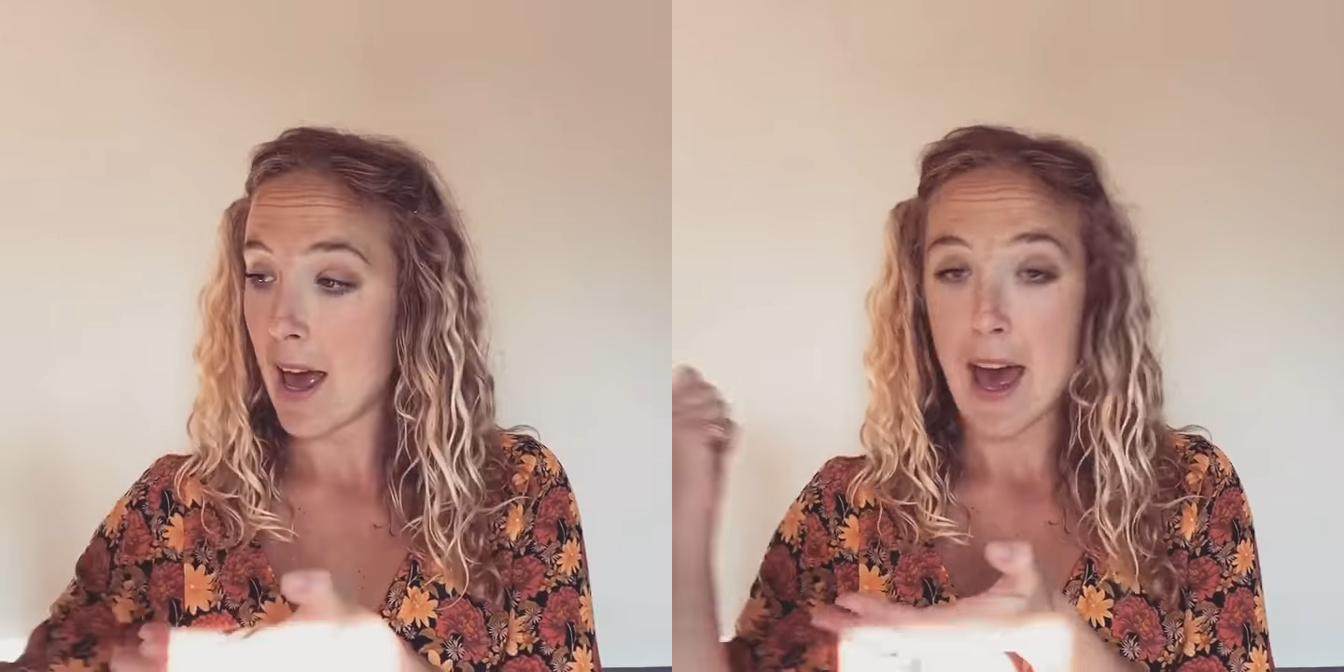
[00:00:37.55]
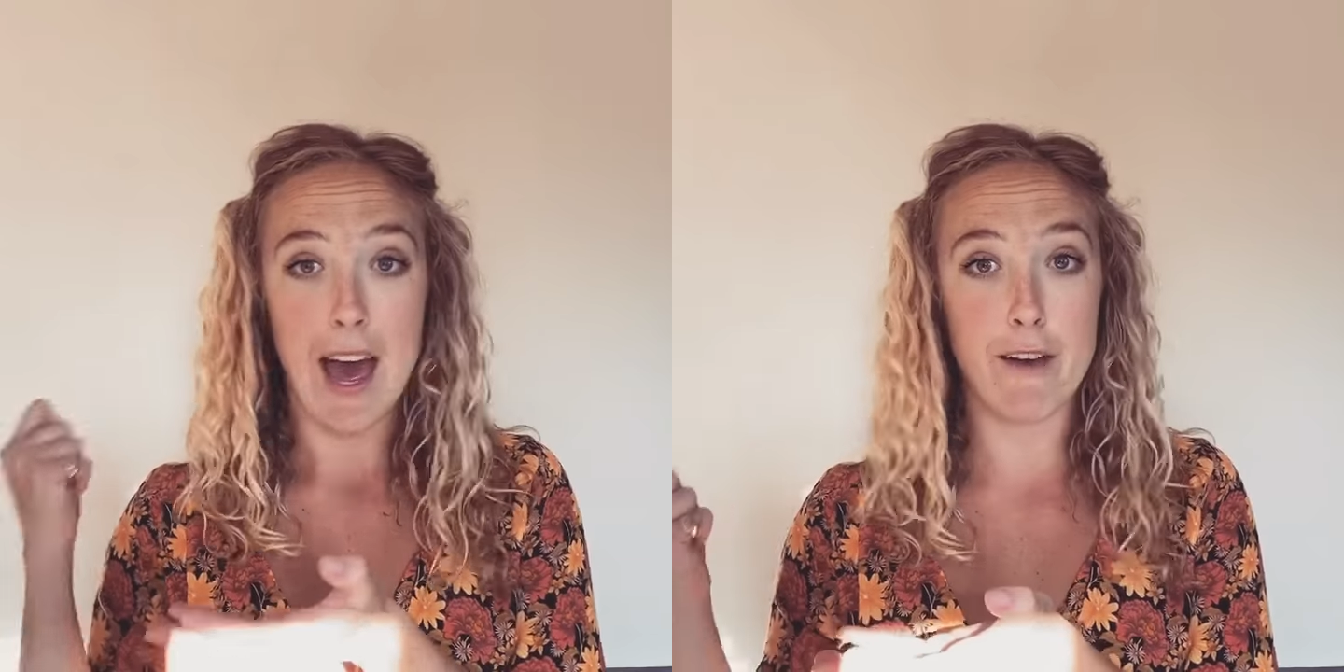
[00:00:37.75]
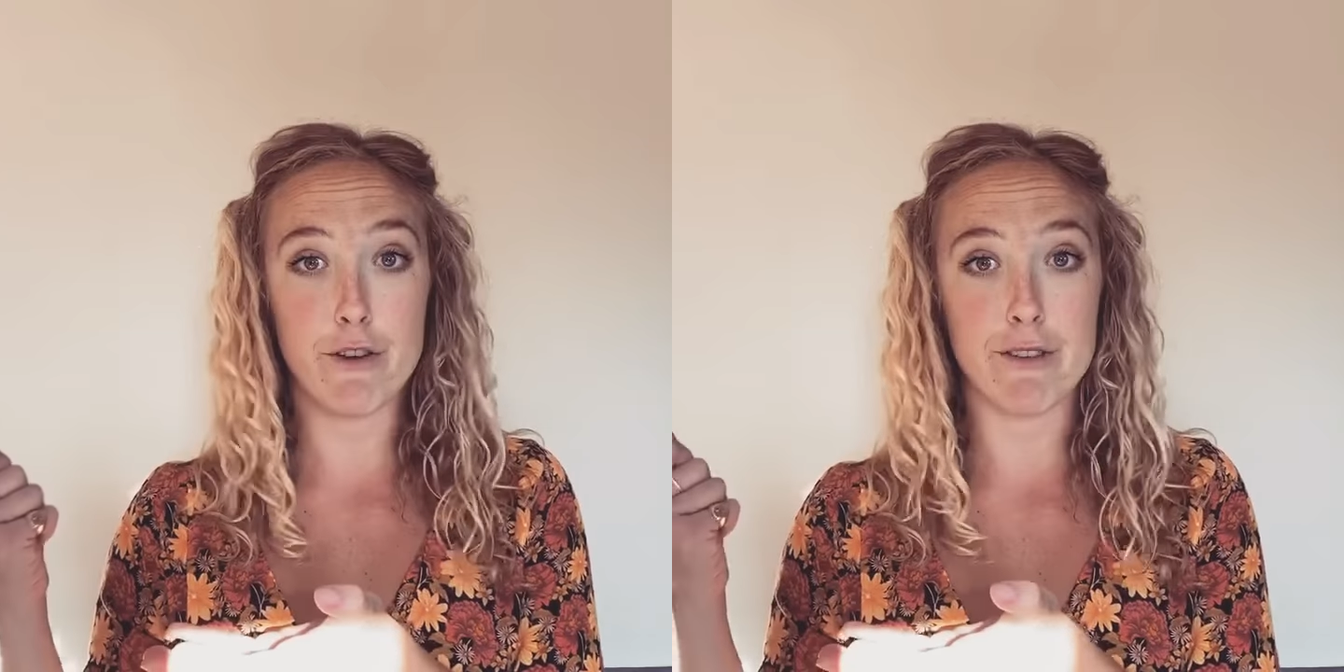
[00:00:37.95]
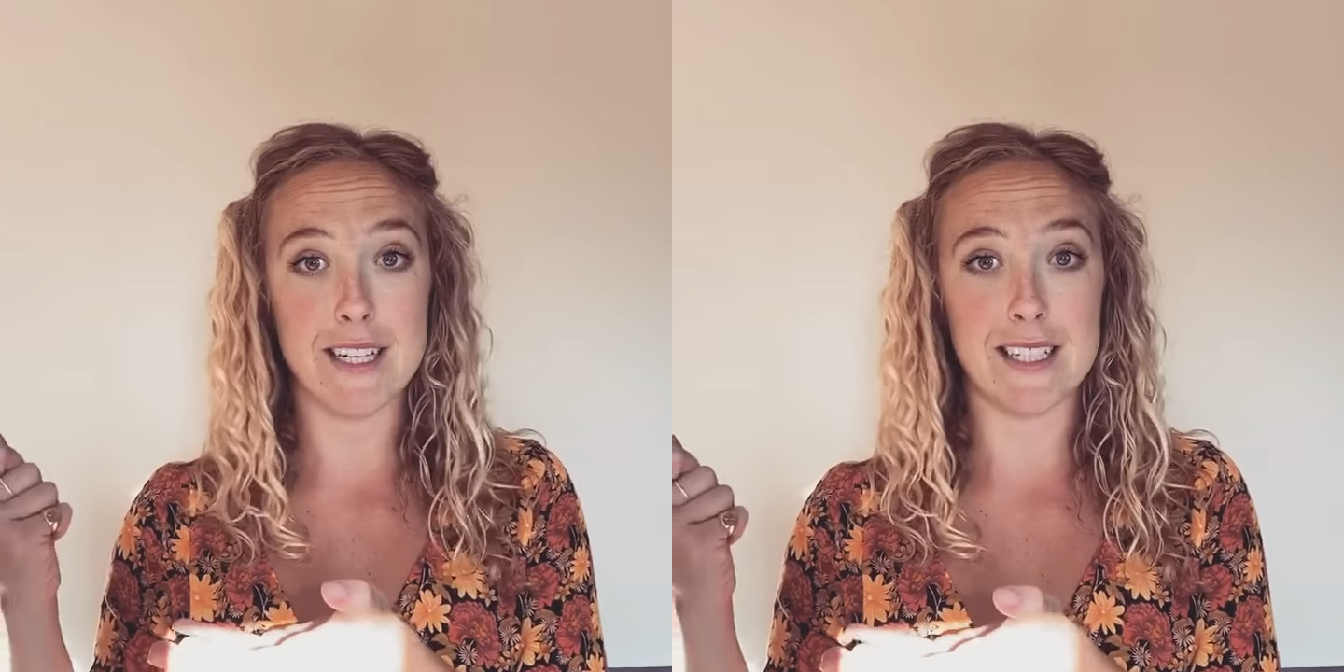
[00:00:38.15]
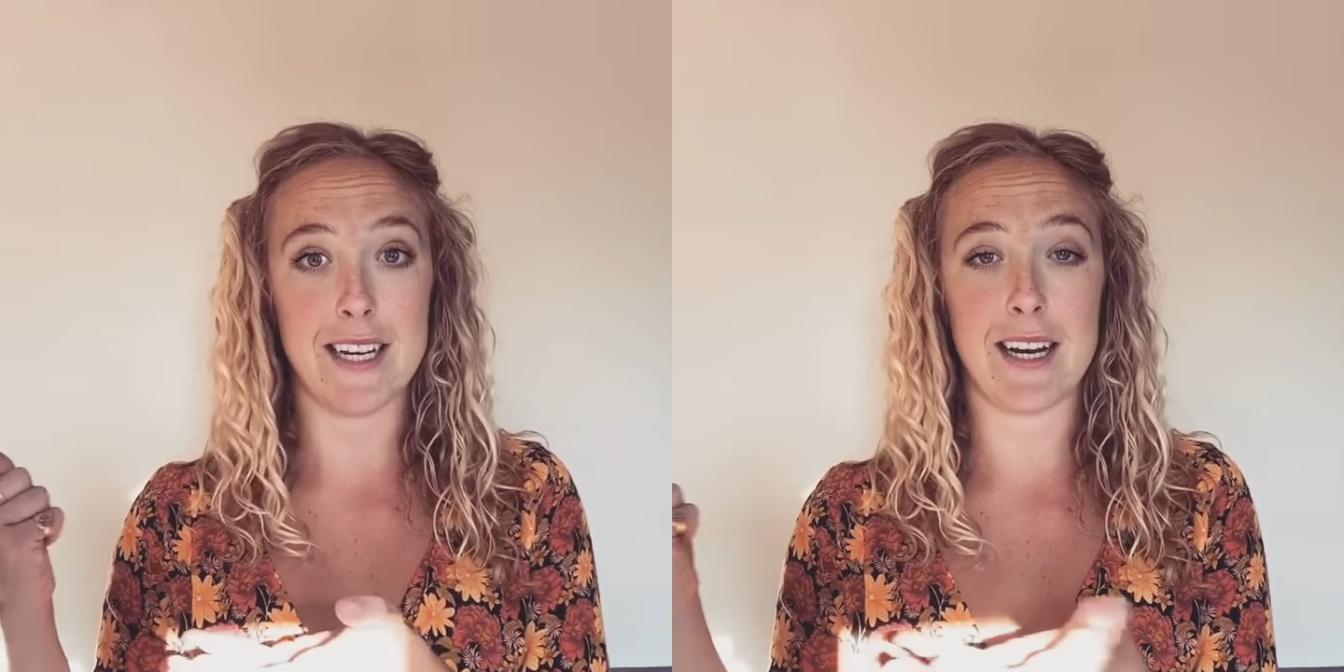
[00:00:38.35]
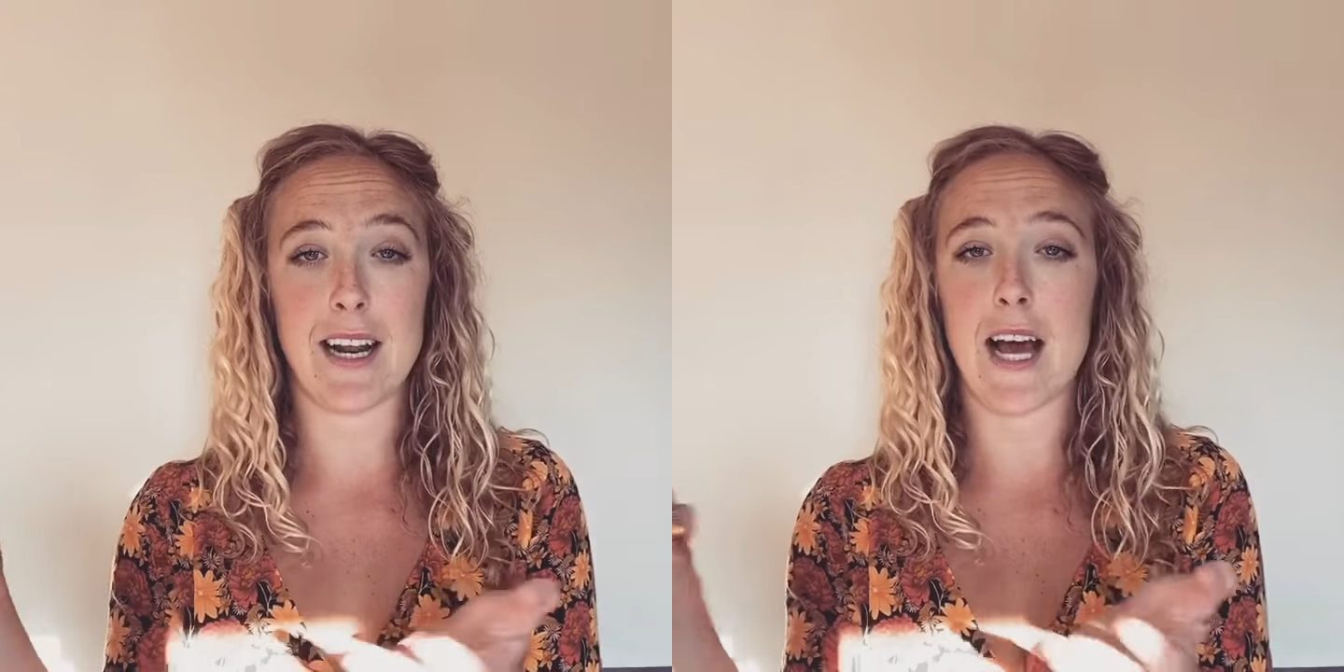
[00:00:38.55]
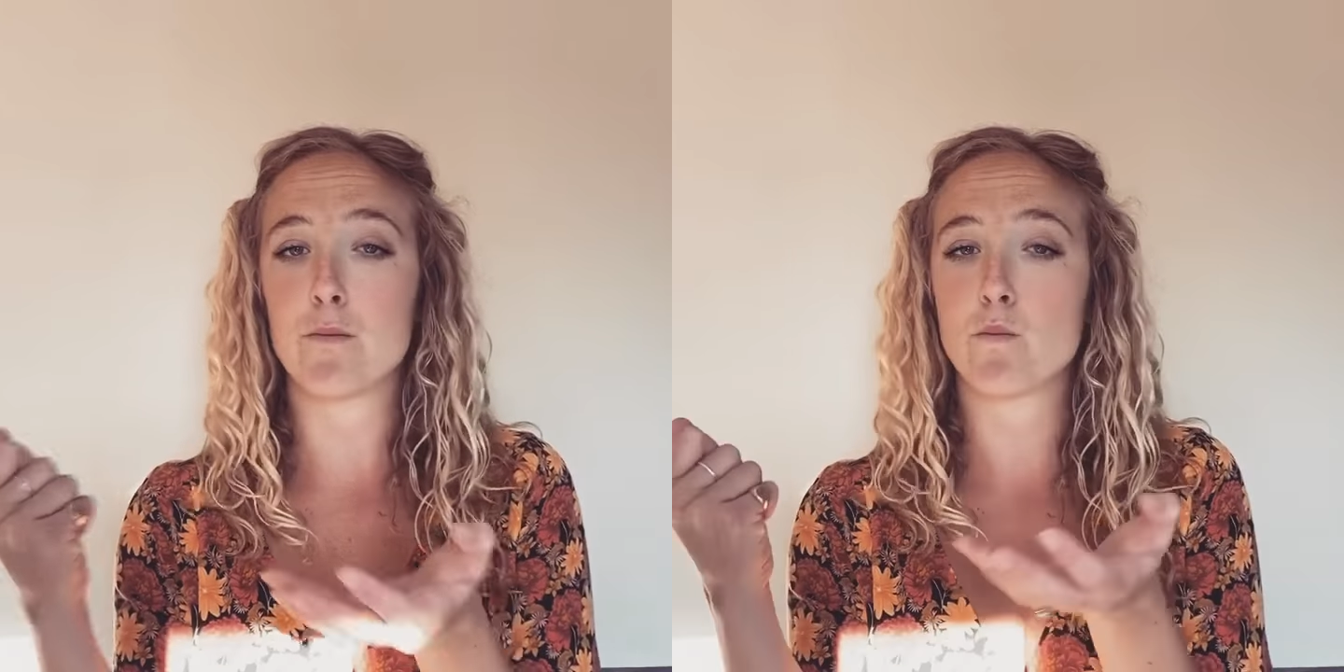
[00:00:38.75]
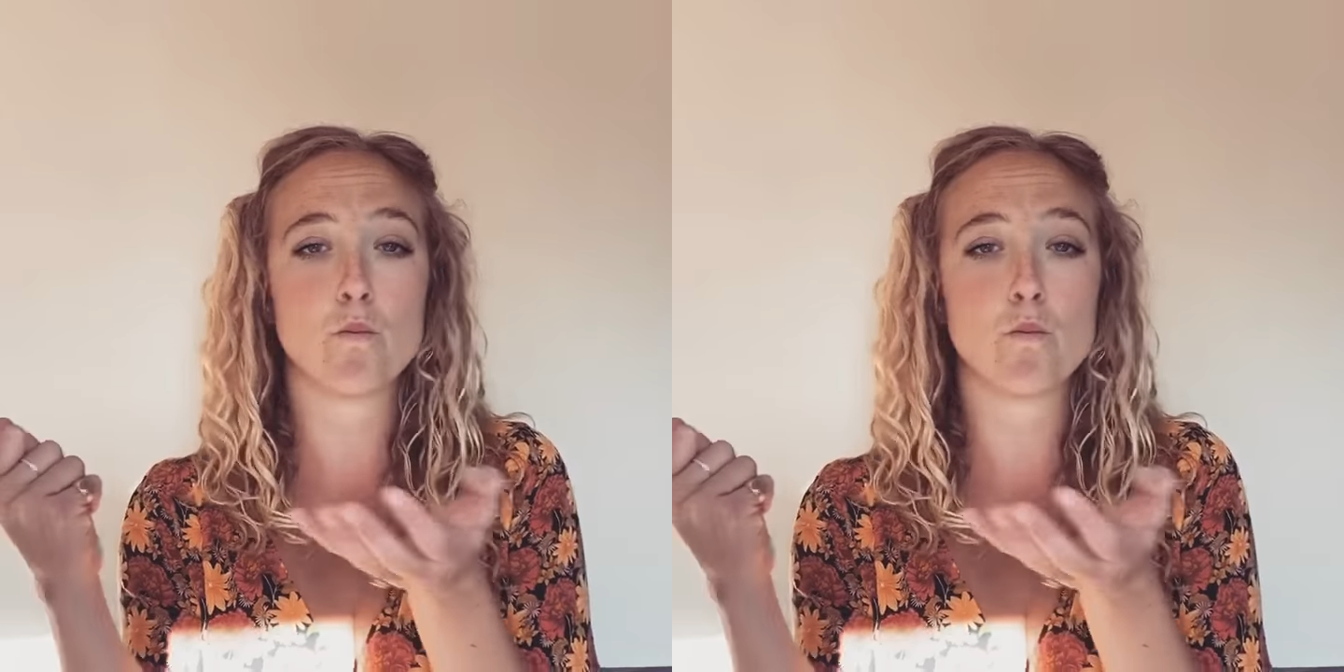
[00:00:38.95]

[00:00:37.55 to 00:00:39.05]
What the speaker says: have your Riesling in hand.